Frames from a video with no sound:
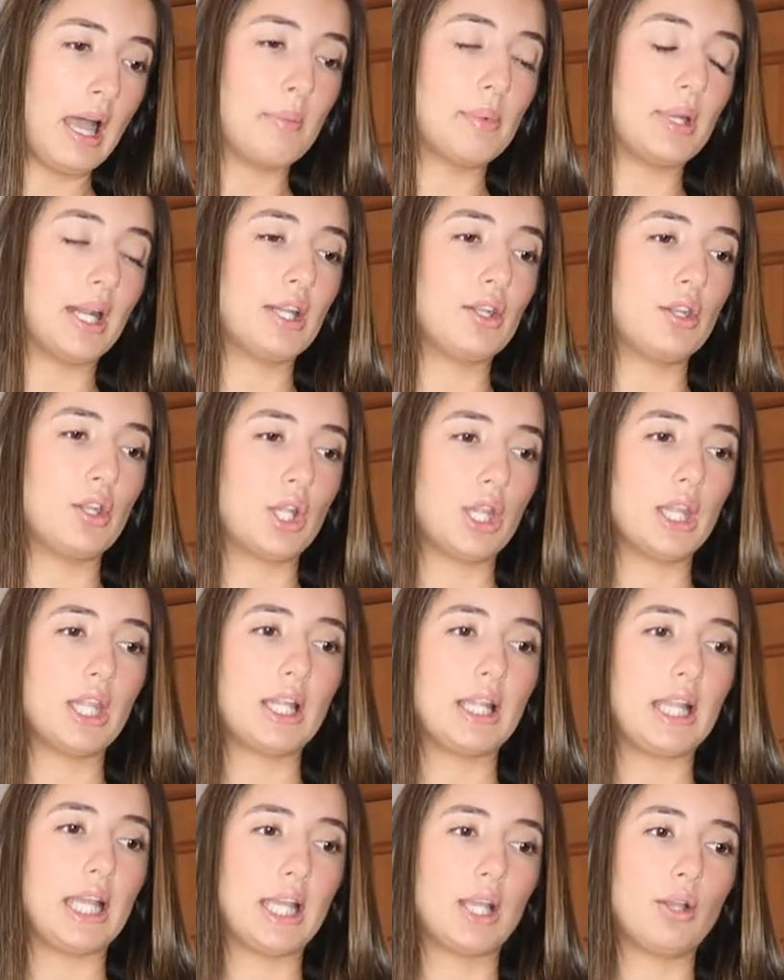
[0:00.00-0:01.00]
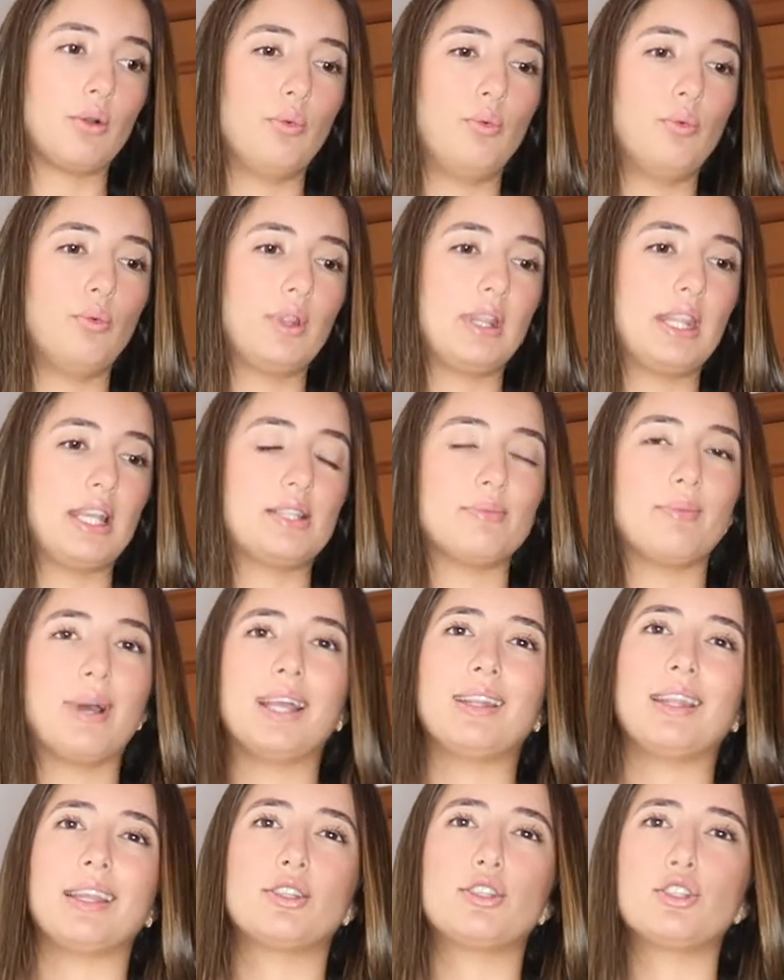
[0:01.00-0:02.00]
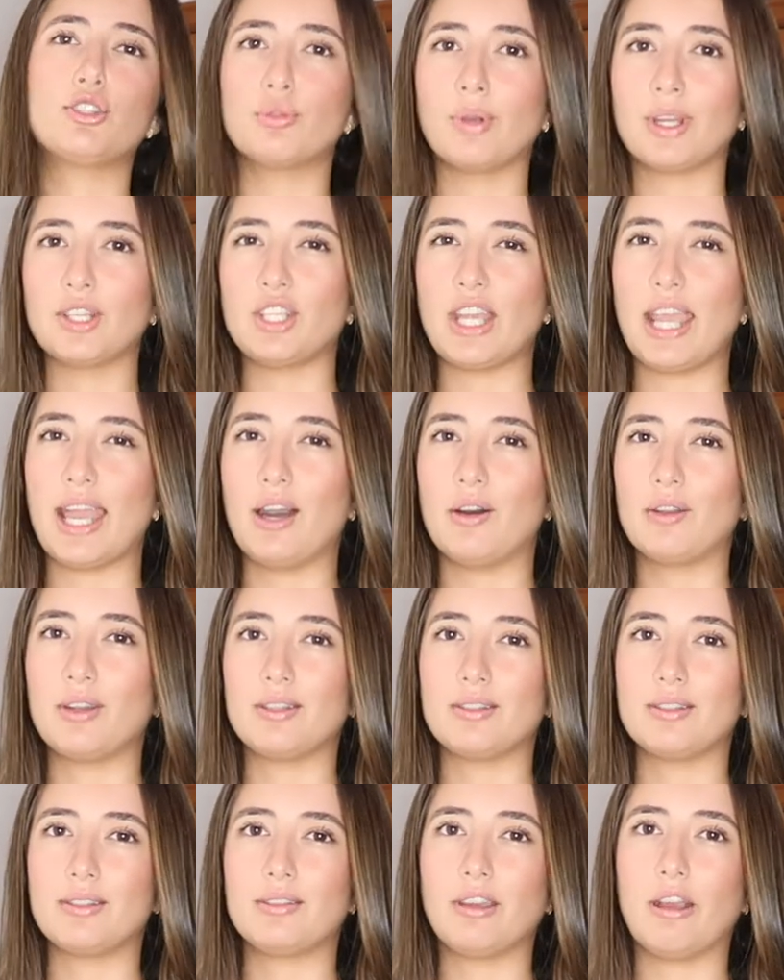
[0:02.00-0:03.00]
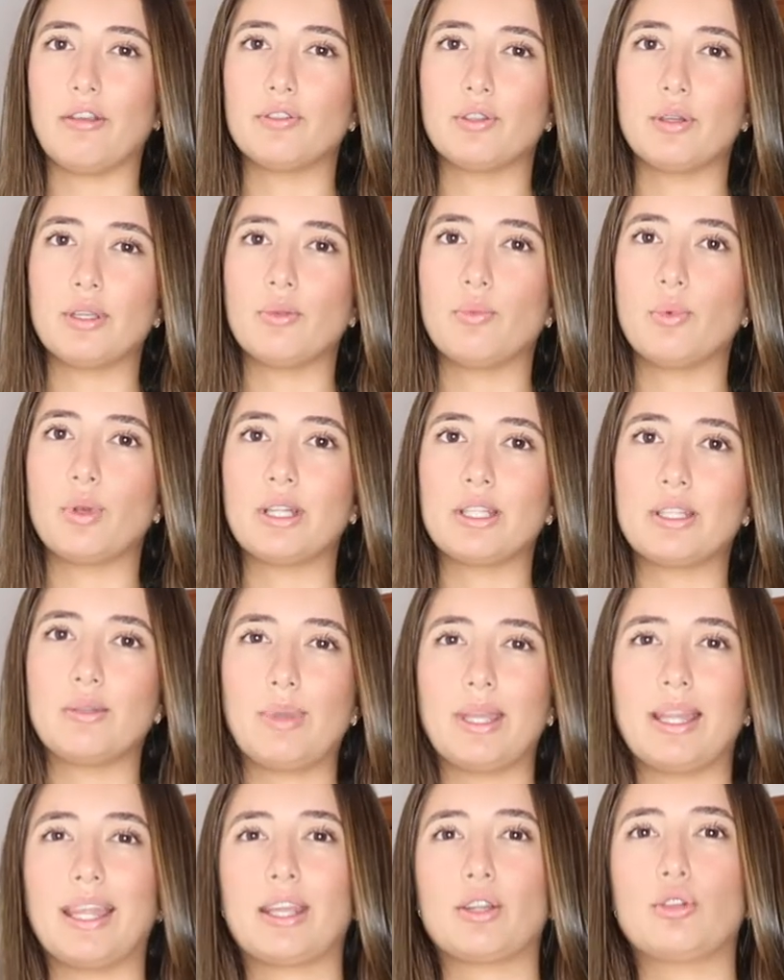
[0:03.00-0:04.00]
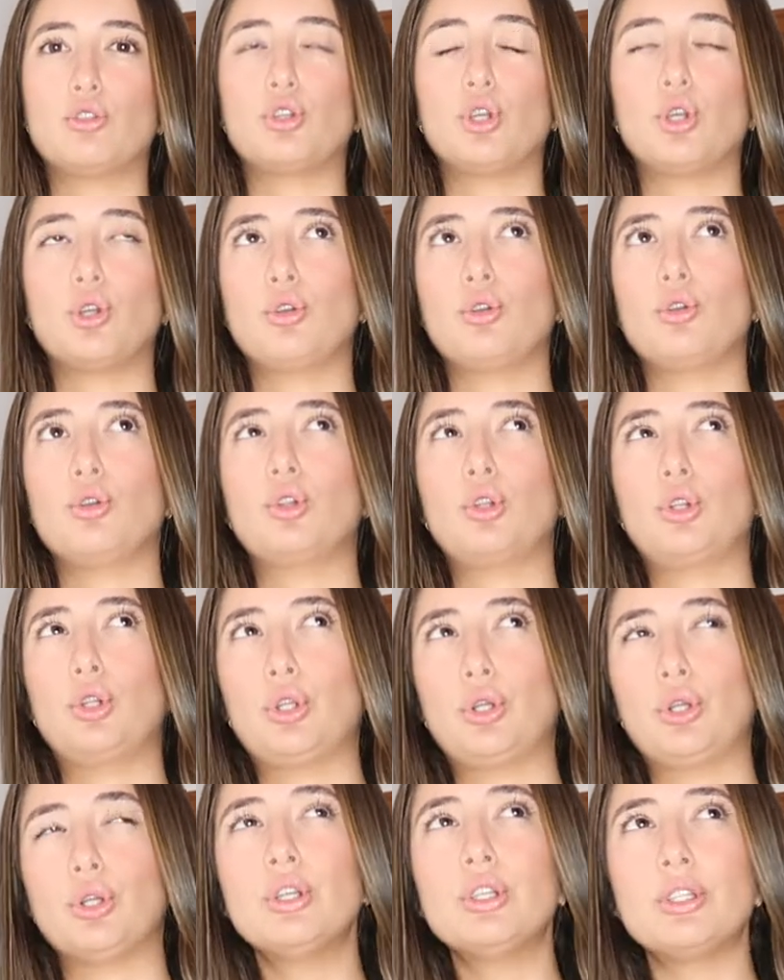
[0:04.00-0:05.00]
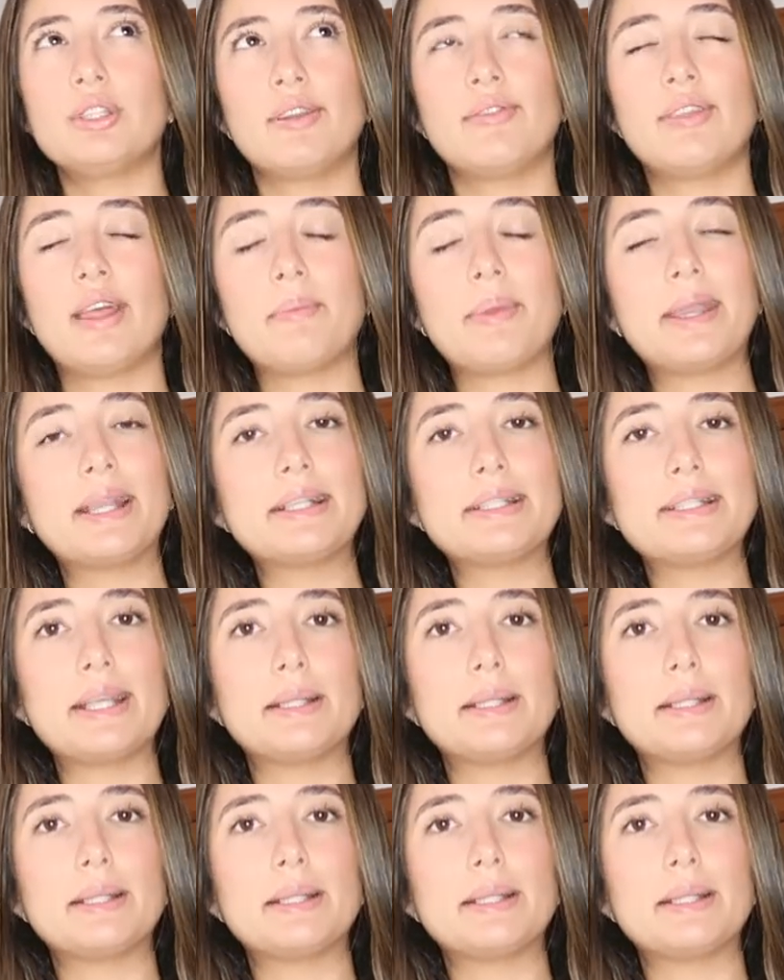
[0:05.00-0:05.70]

But I knew that like these might like stretch out and stuff, so I didn't want it to be like too loose, if that makes